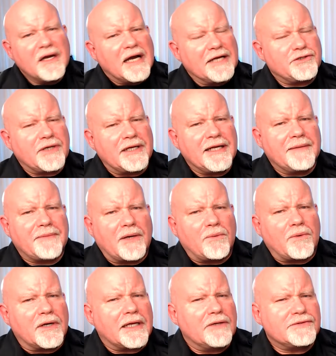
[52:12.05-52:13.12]
I try to get my
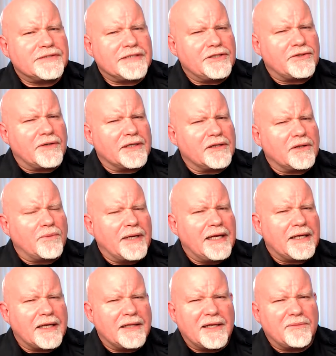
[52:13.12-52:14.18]
workouts in during the
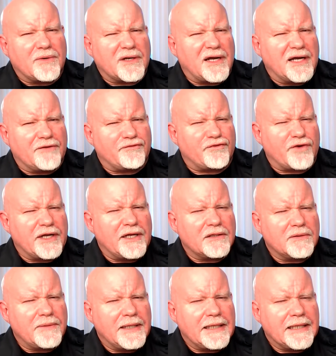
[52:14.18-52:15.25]
week, and then we're kind of free on
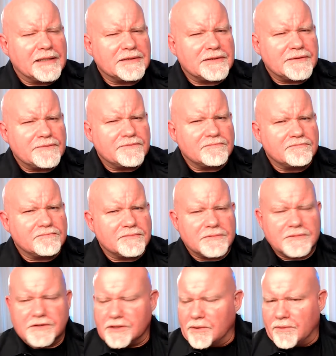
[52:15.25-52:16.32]
the weekends,
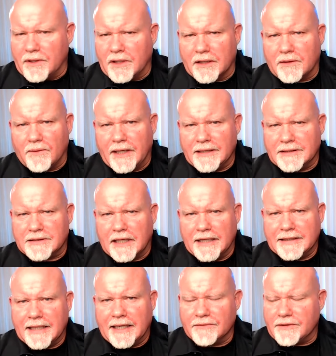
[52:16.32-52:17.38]
so we're not quite
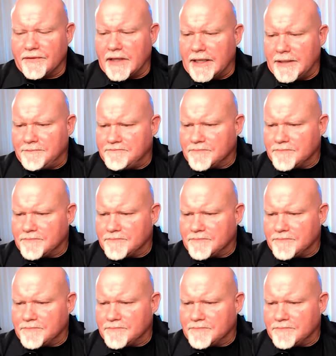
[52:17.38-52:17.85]
tied down to that.